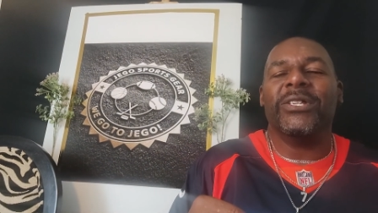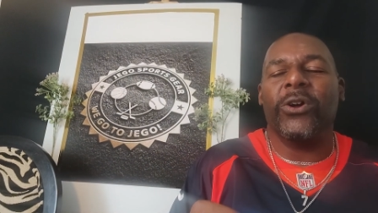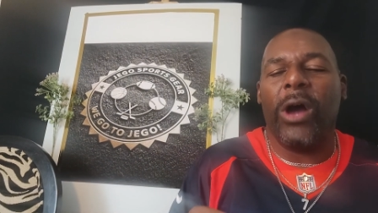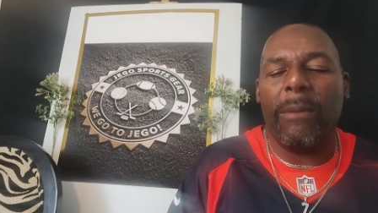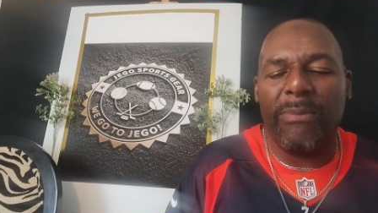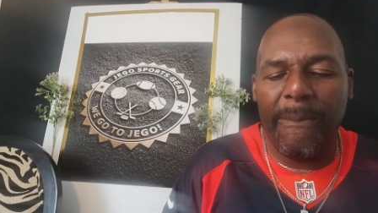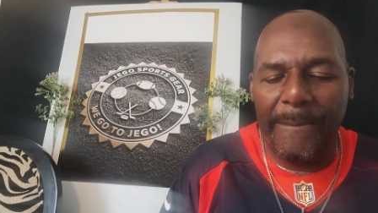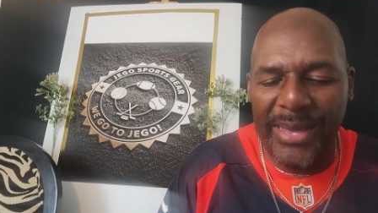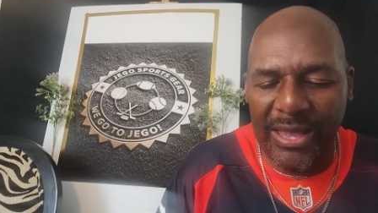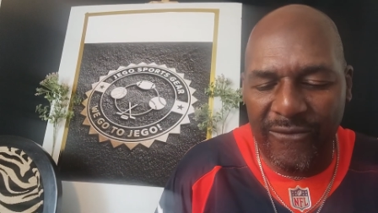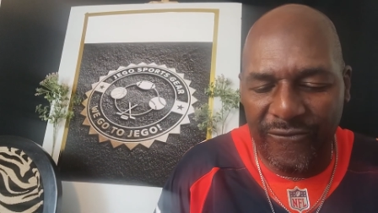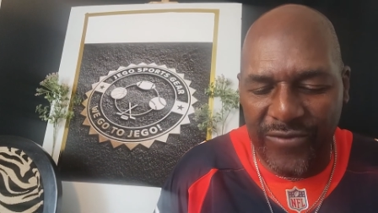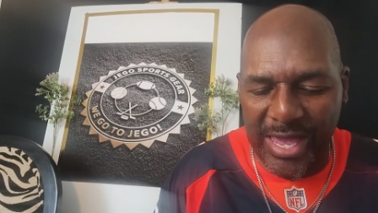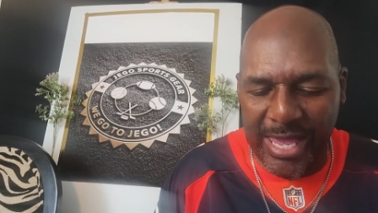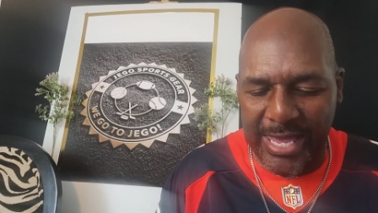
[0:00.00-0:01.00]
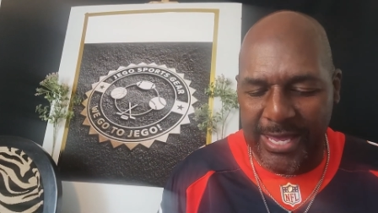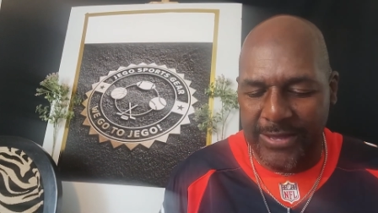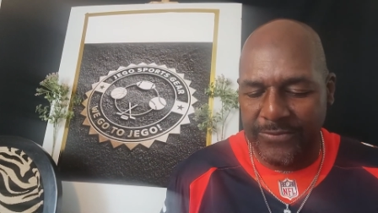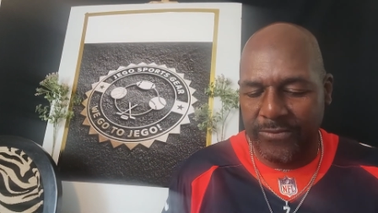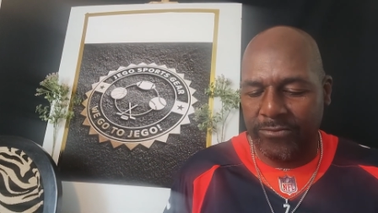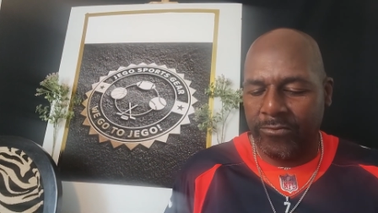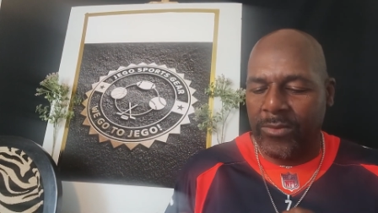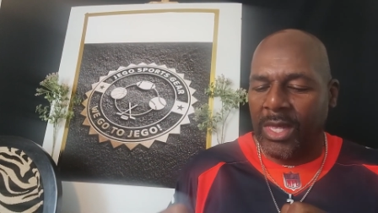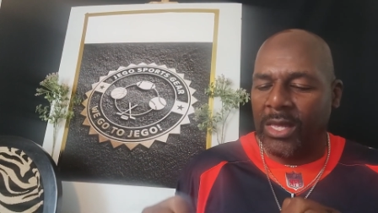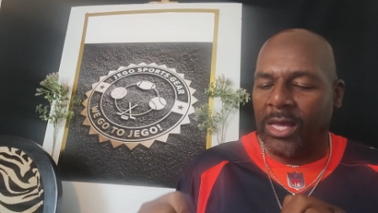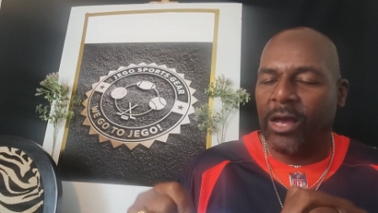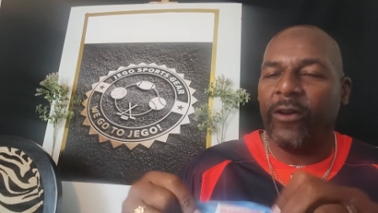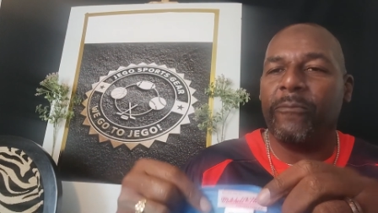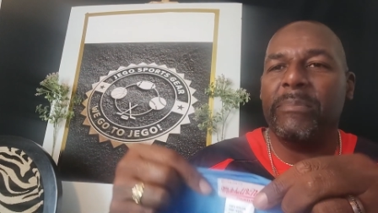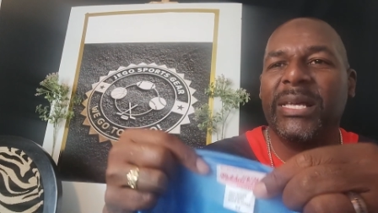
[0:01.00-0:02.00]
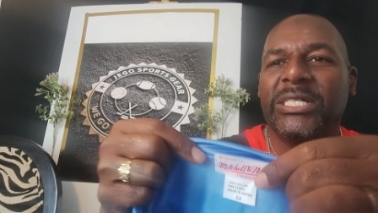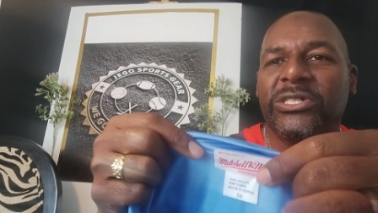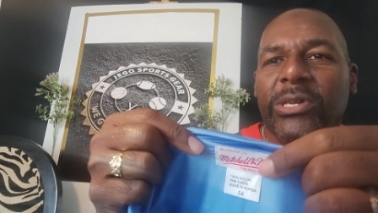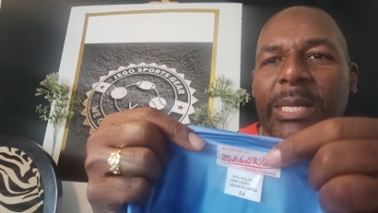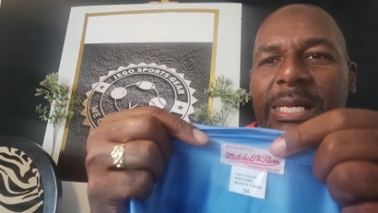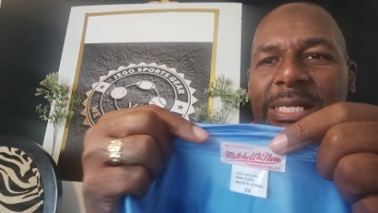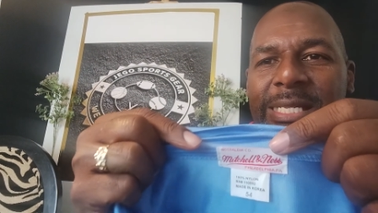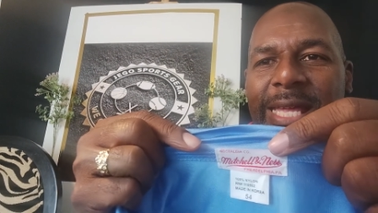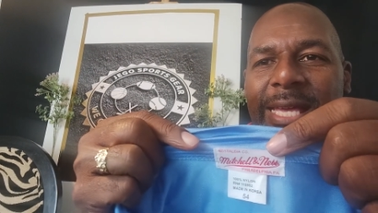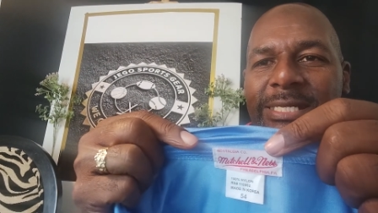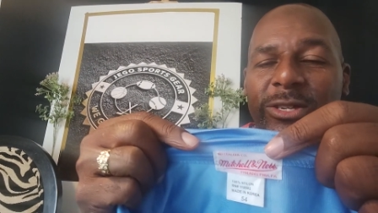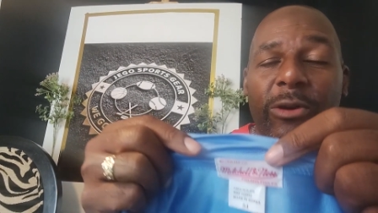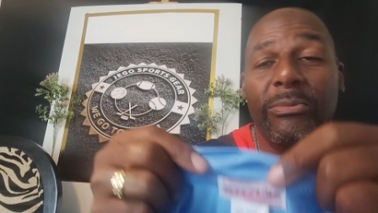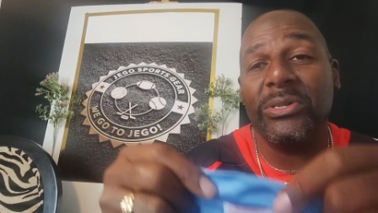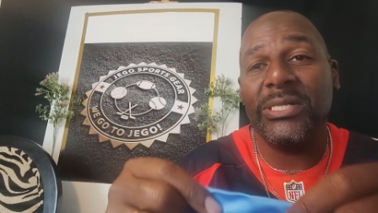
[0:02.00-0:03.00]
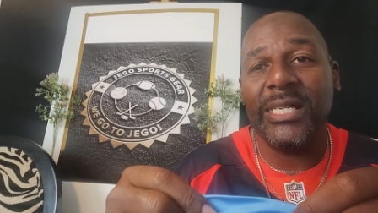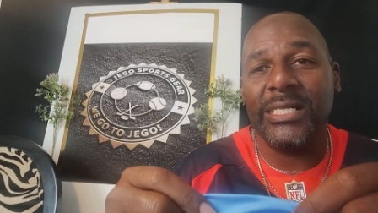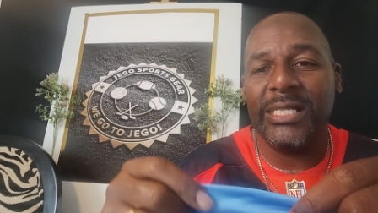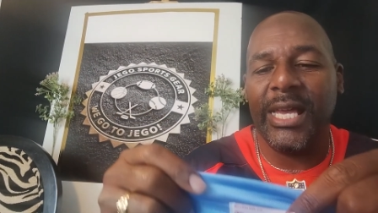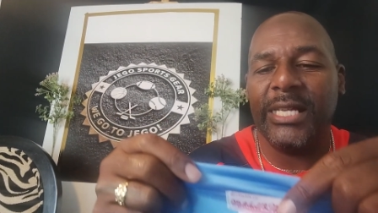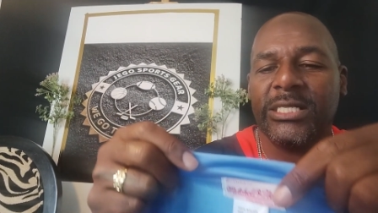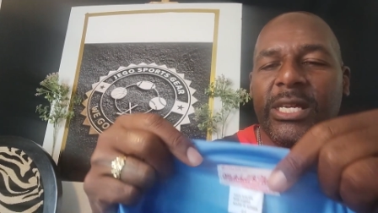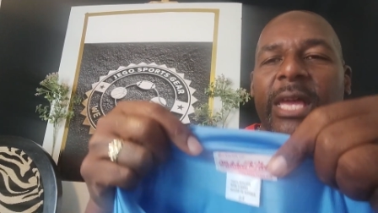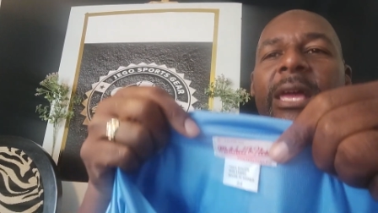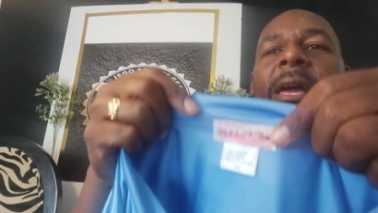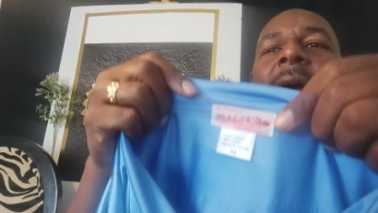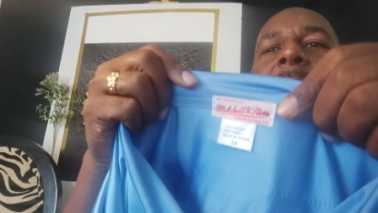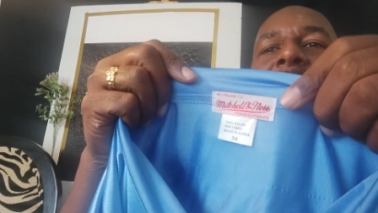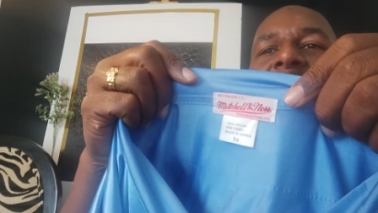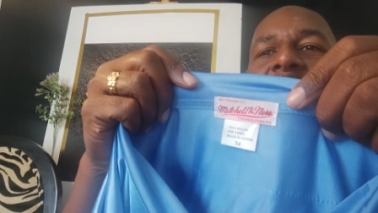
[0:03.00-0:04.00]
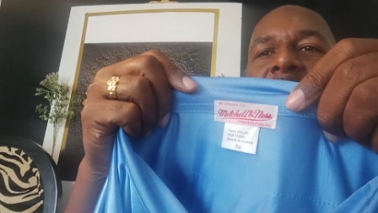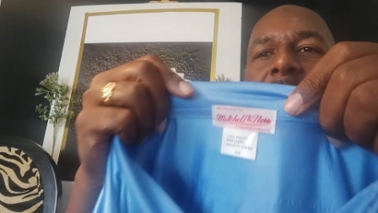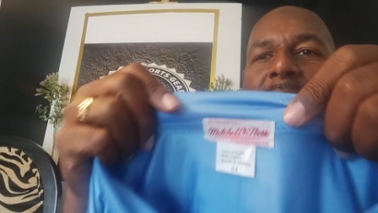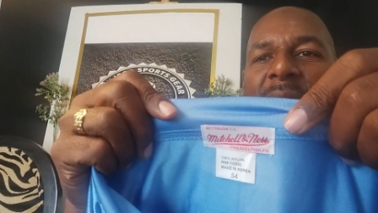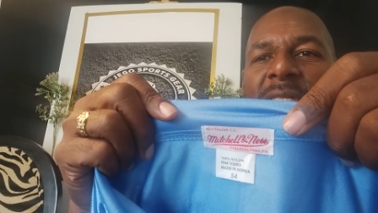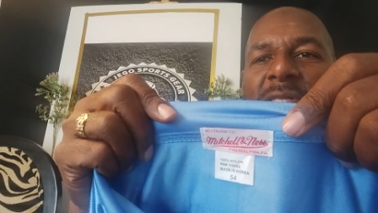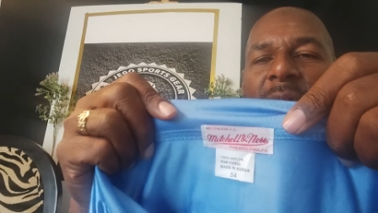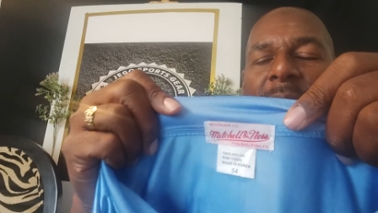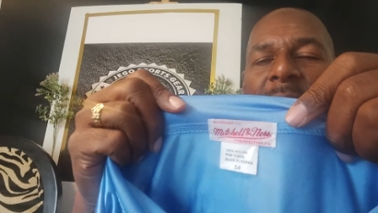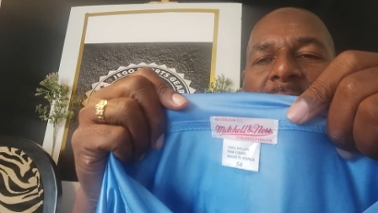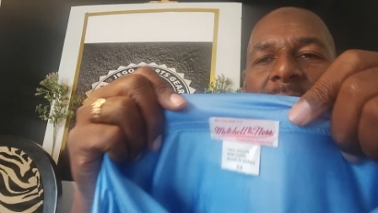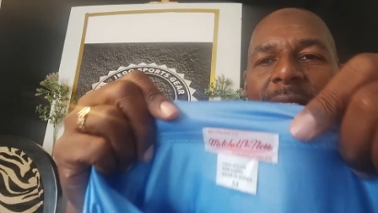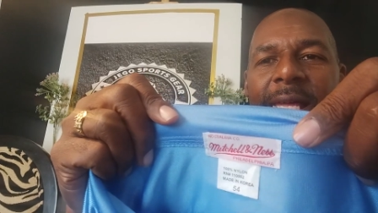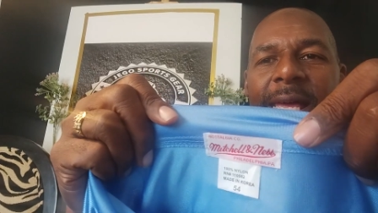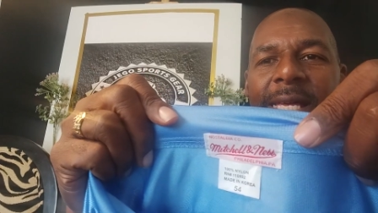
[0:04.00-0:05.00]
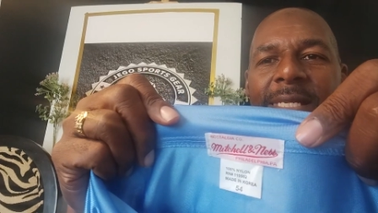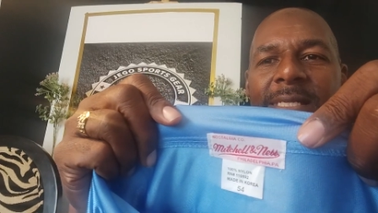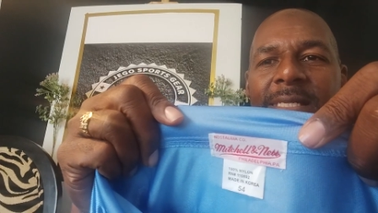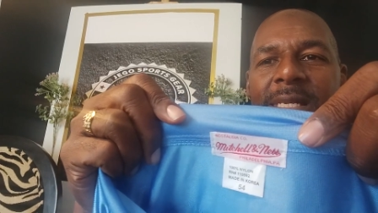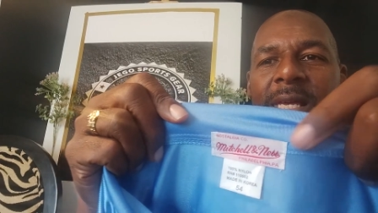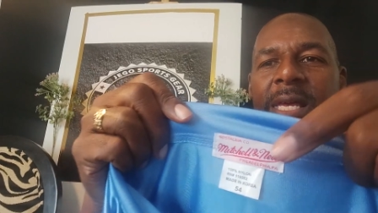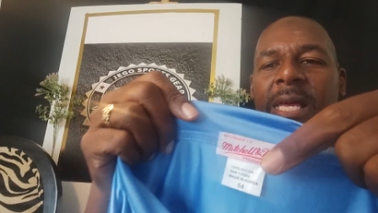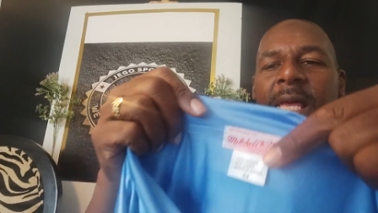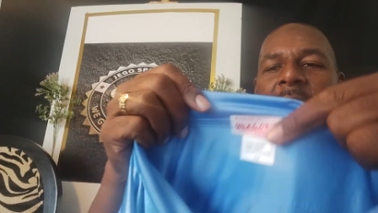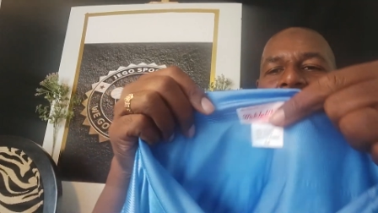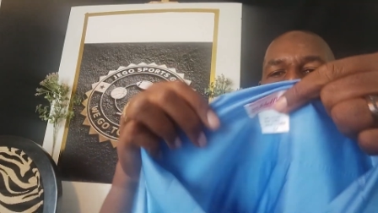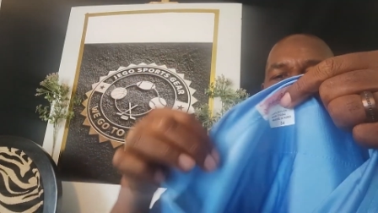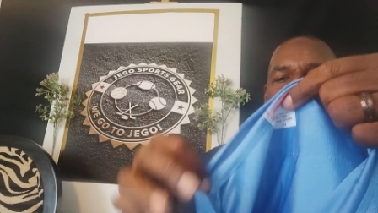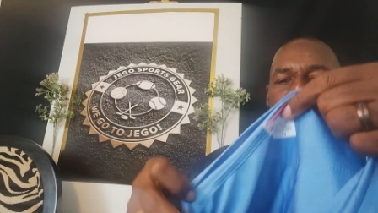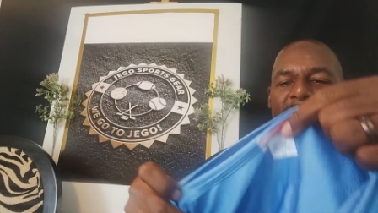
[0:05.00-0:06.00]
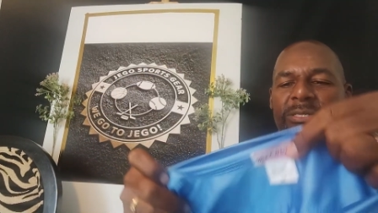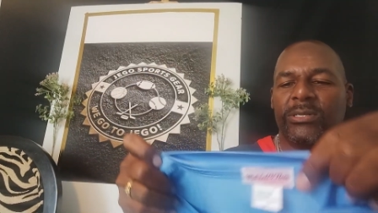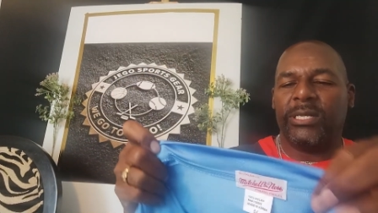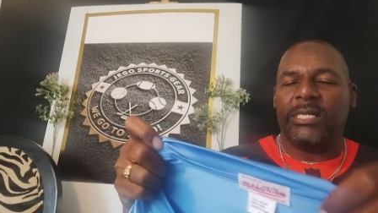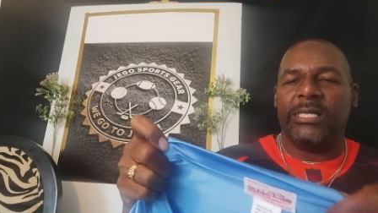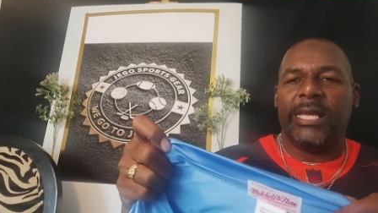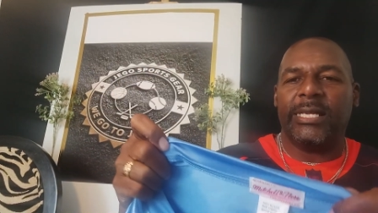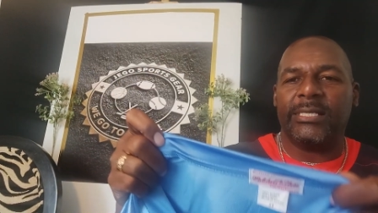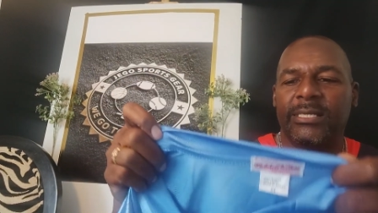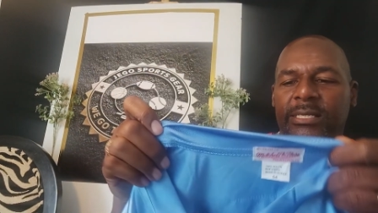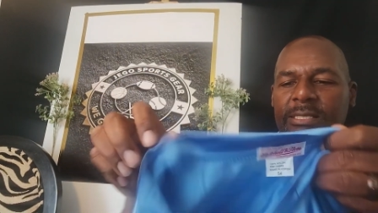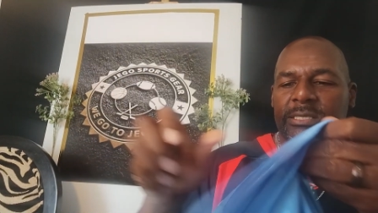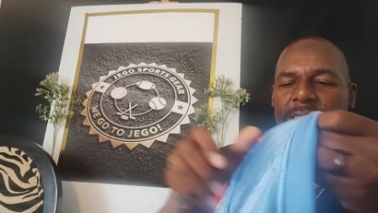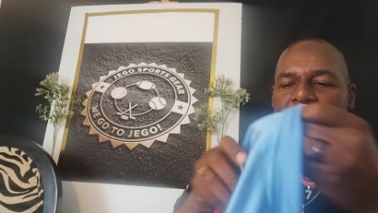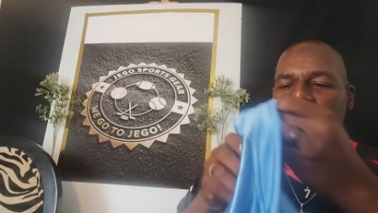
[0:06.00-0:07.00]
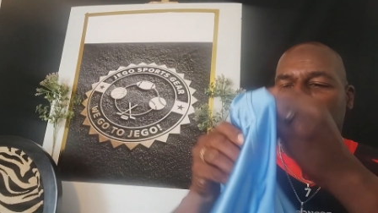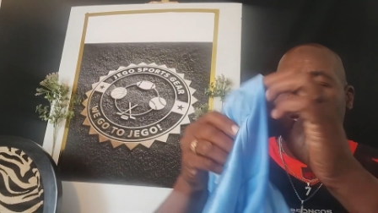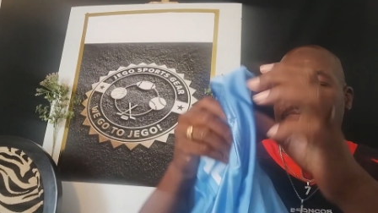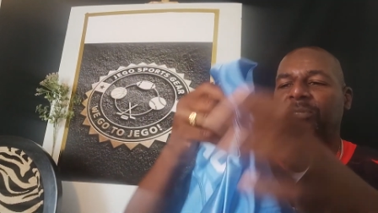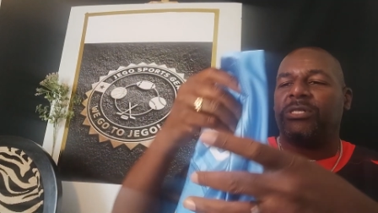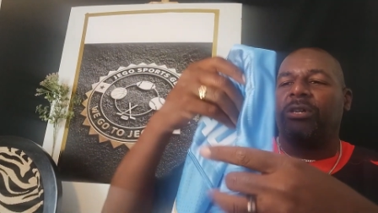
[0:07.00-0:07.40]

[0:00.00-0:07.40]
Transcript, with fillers: you know I'm a big fan of Mitchell and Ness. I almost said DHK, but Mitchell and Ness, and Mitchell and Ness is the top